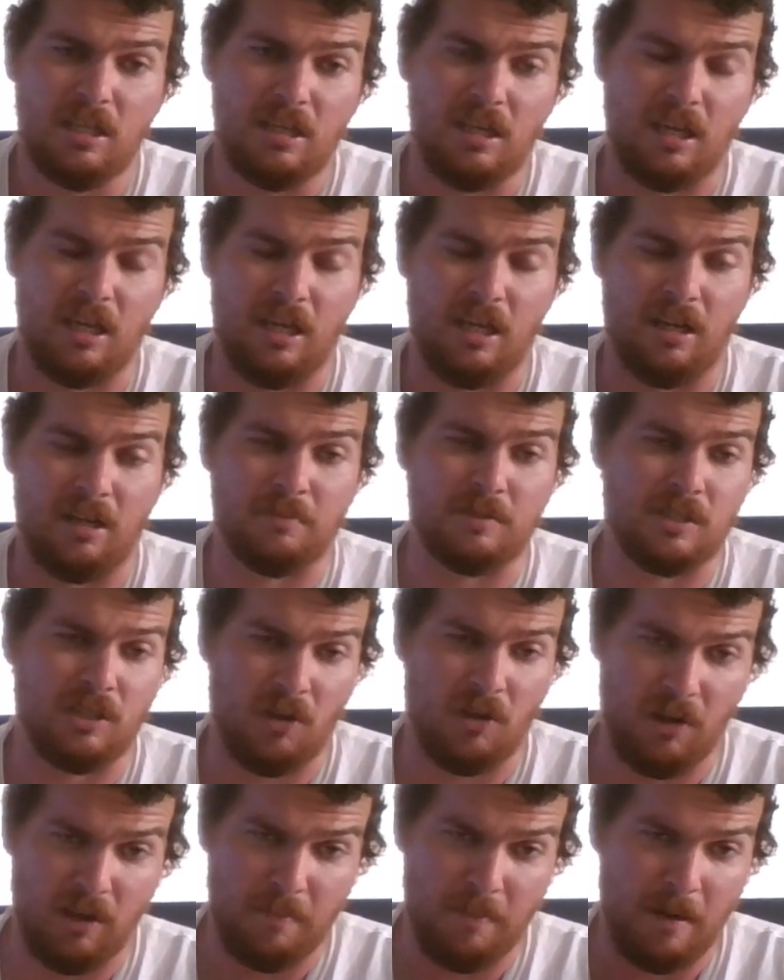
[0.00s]
And I'm
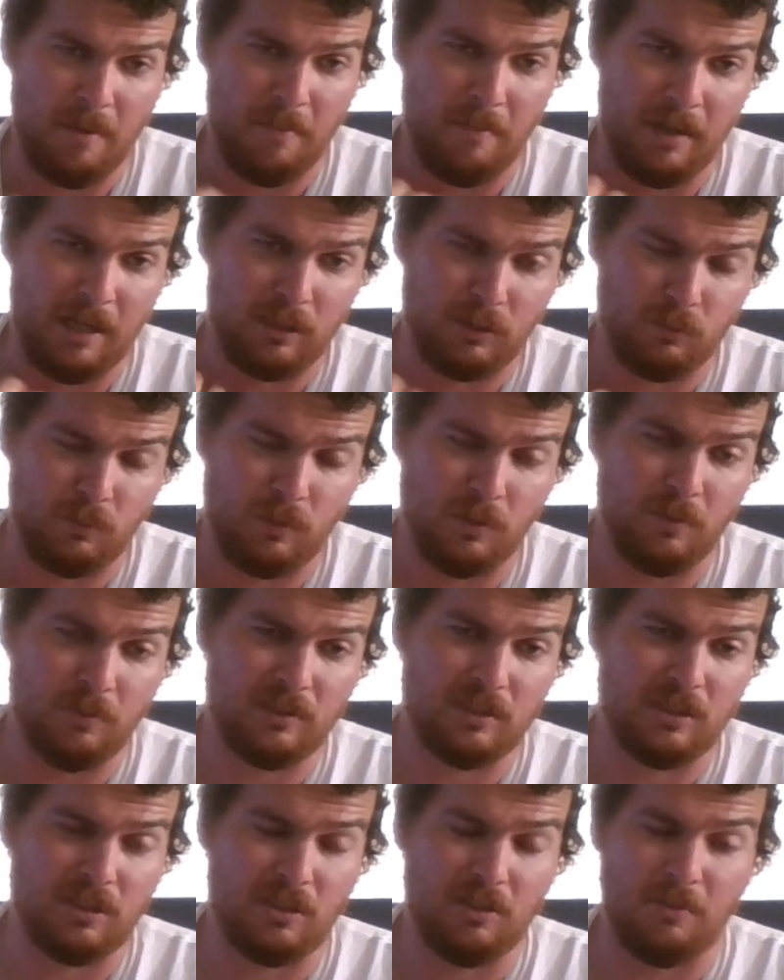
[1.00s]
sorry about my throat
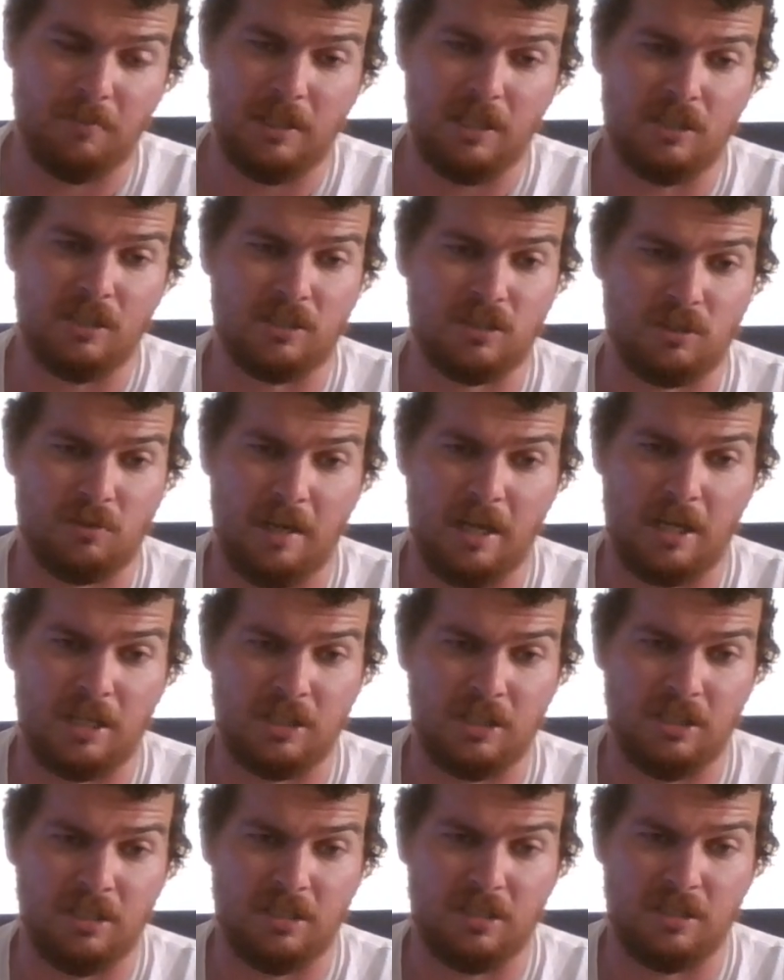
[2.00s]
still being
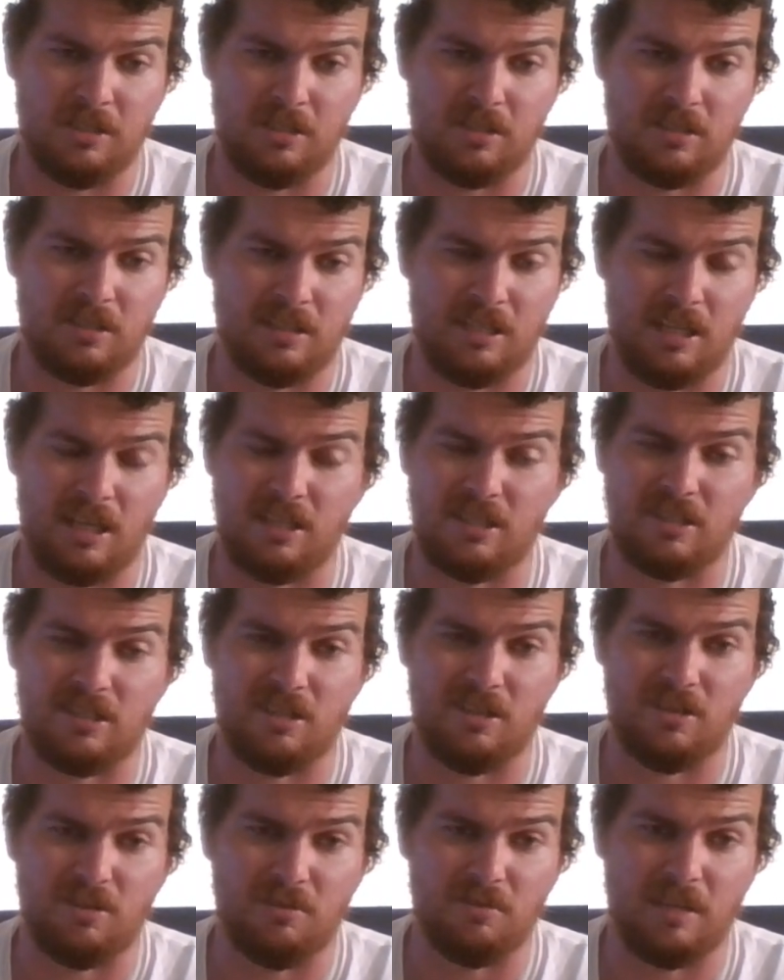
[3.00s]
scratchy. It just tends
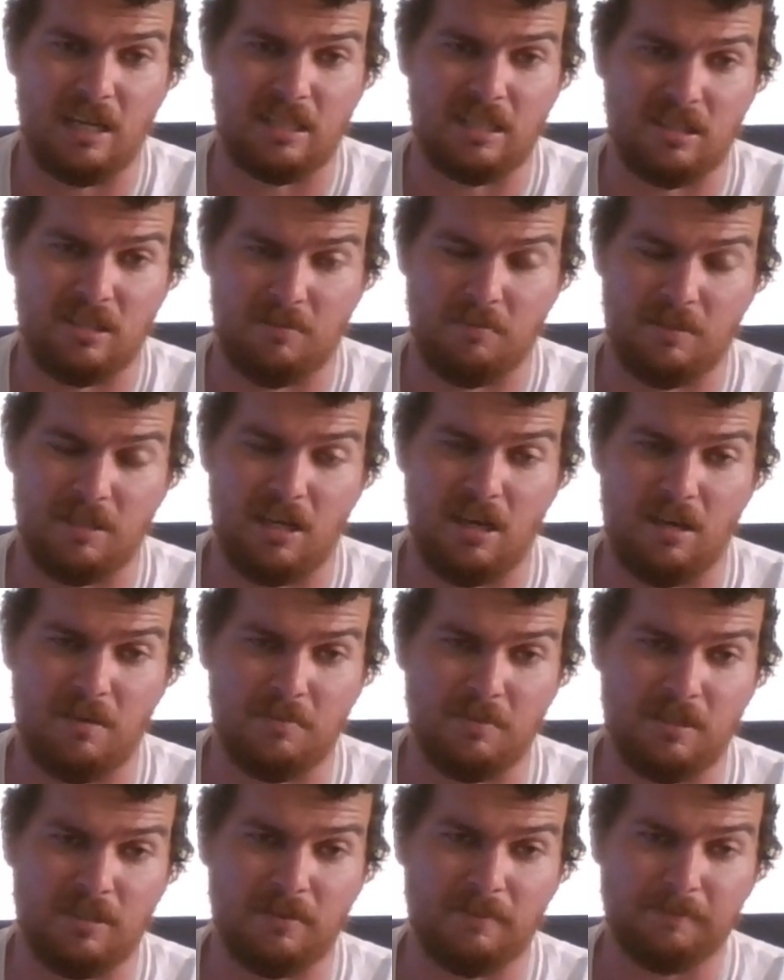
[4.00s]
to do that
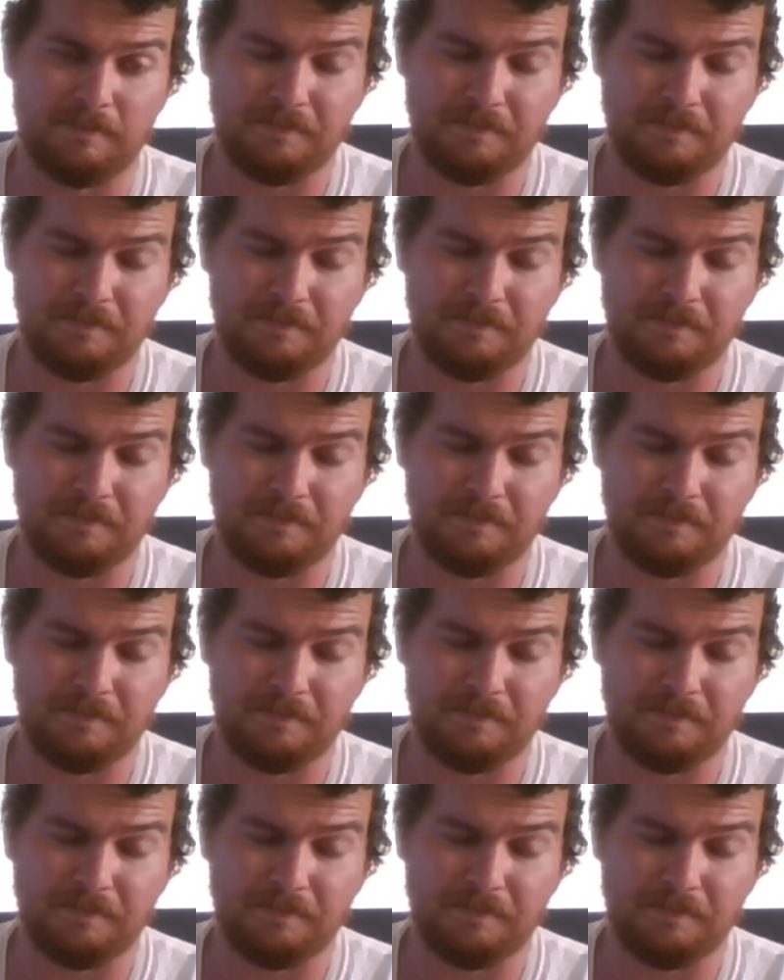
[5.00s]
sometimes.